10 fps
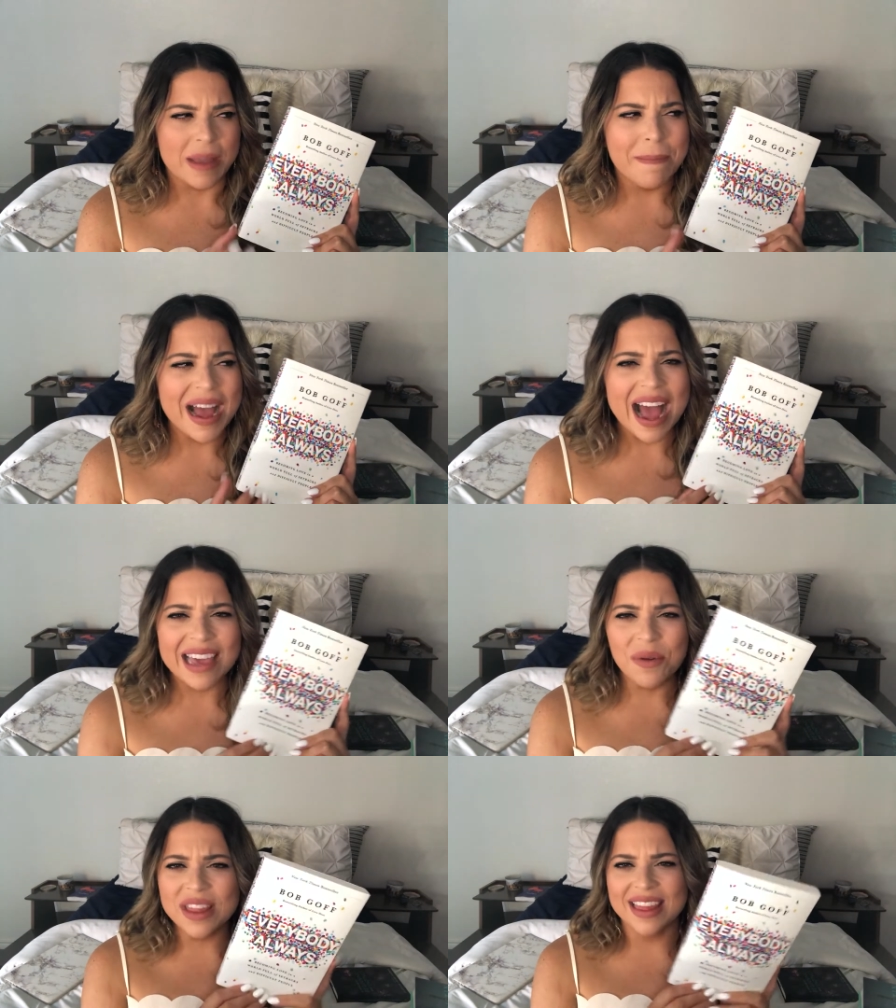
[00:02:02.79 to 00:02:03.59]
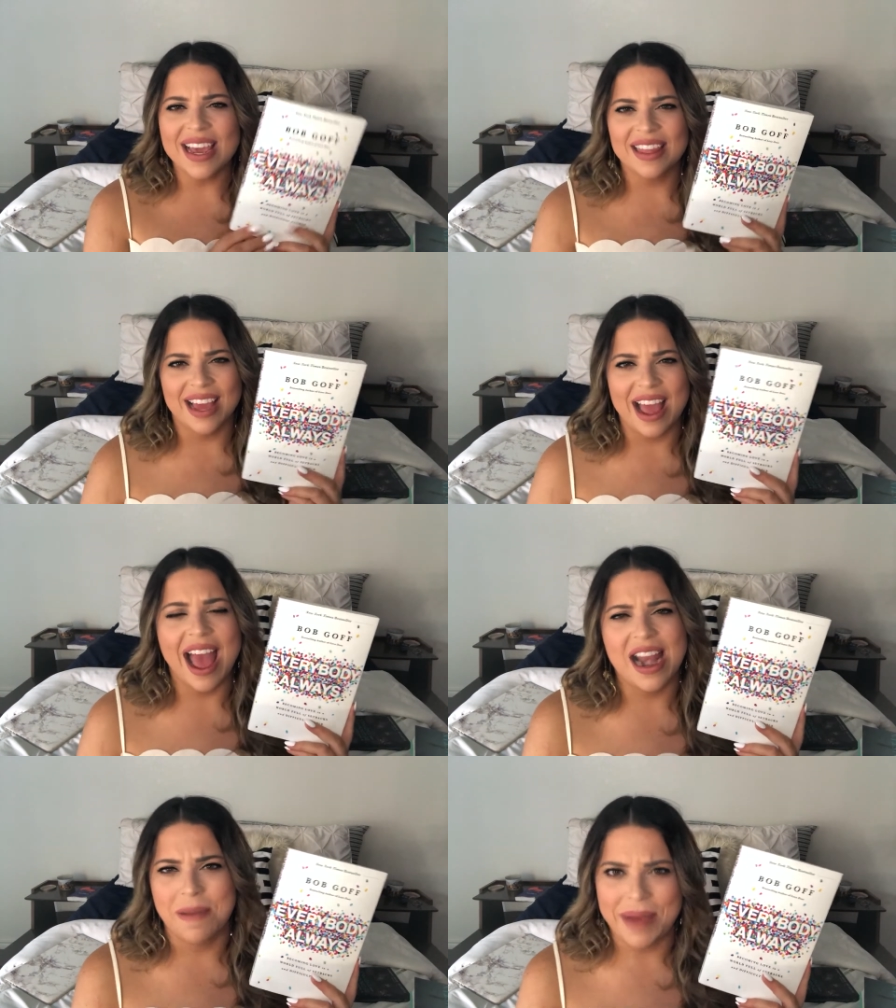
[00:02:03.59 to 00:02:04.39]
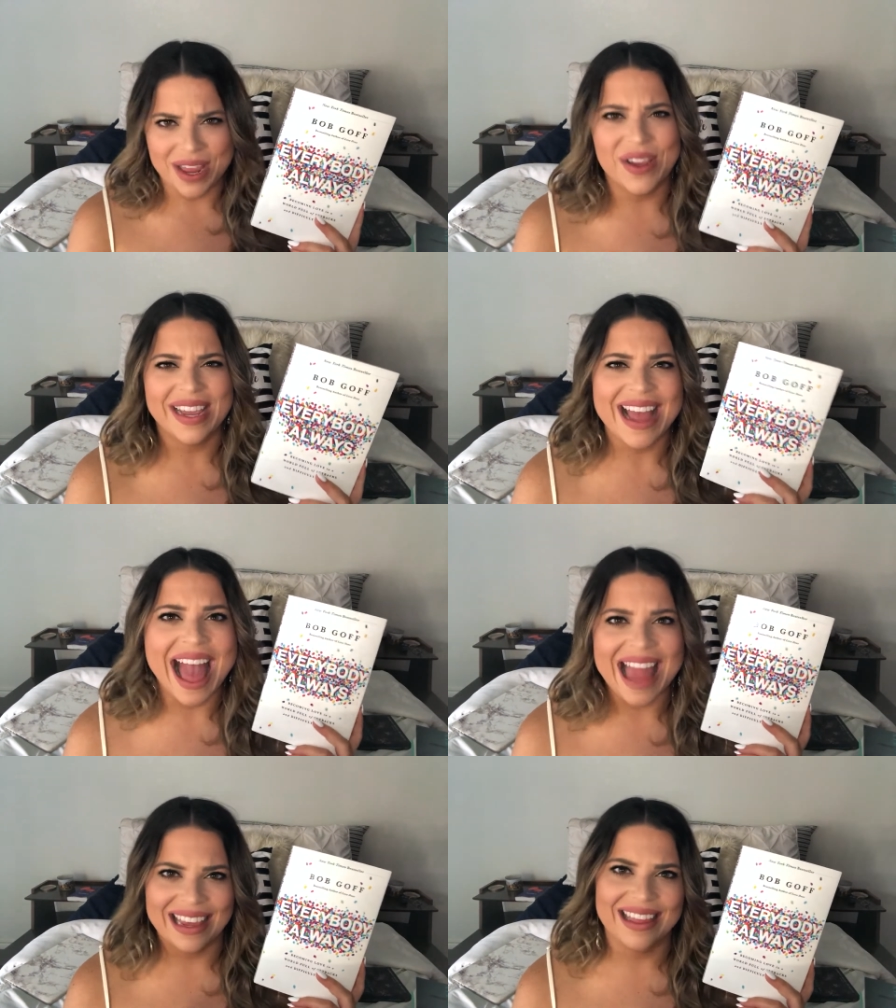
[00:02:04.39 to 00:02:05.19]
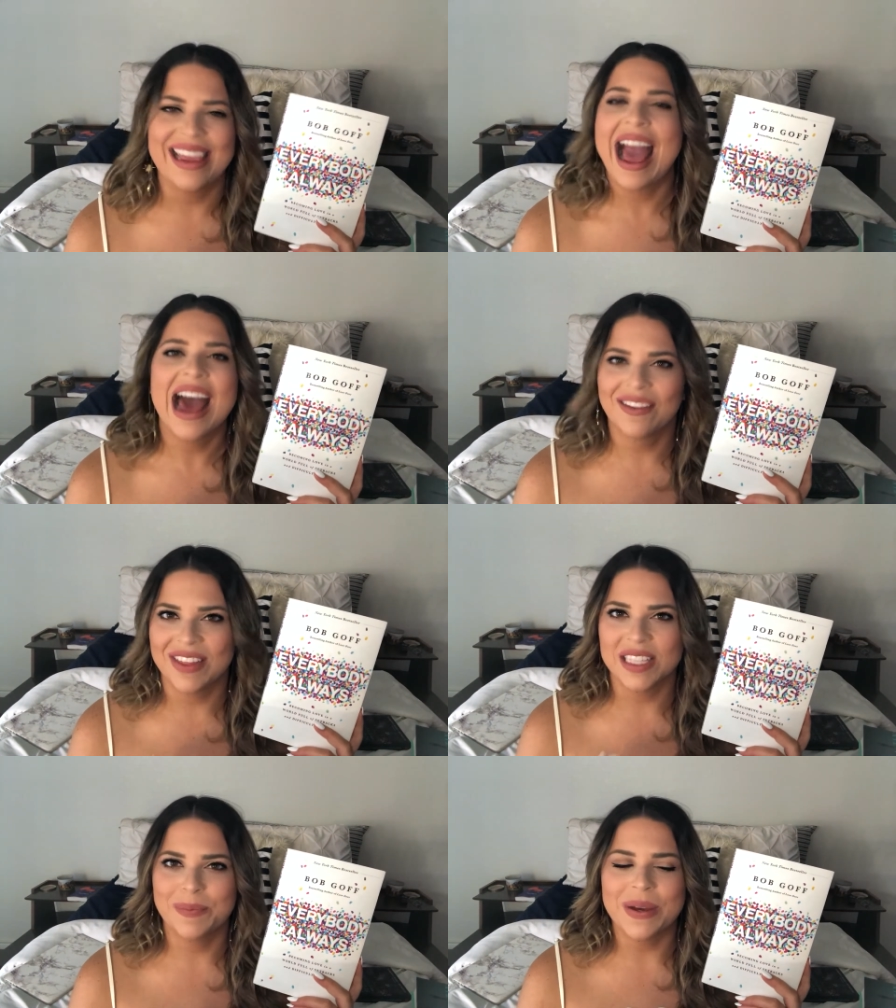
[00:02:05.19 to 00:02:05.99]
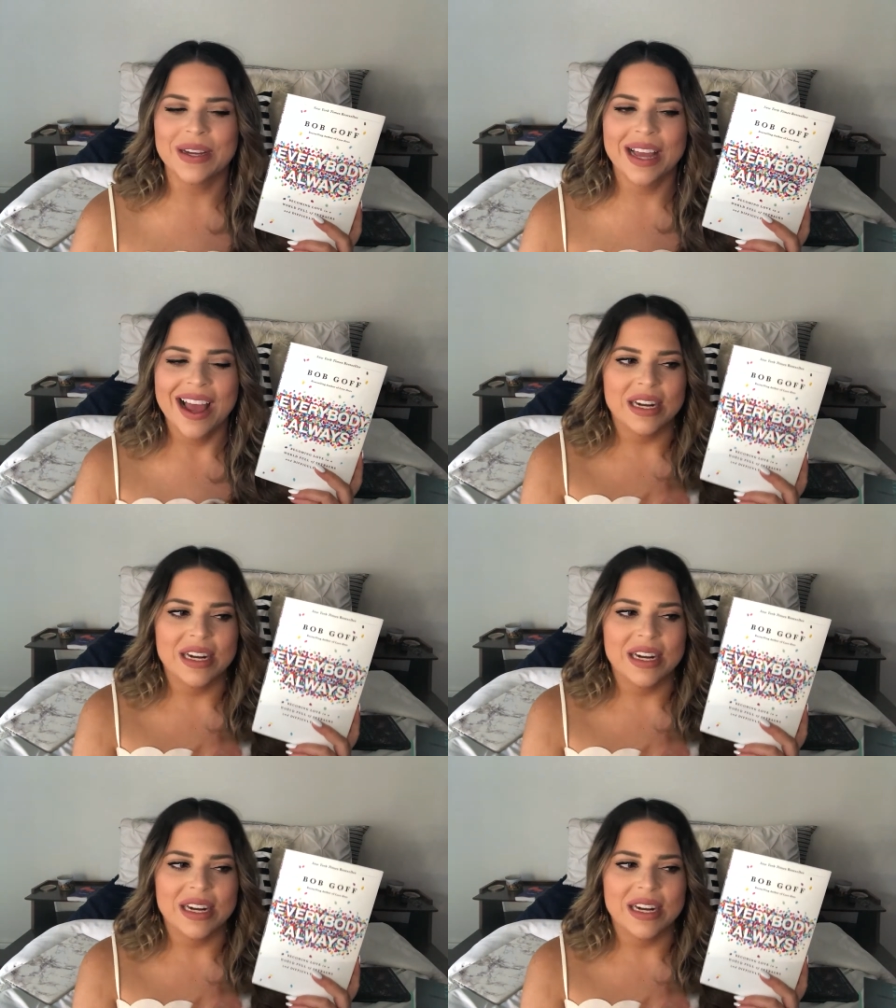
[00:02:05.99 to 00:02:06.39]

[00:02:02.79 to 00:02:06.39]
But I would think that anybody could get anything out of this book.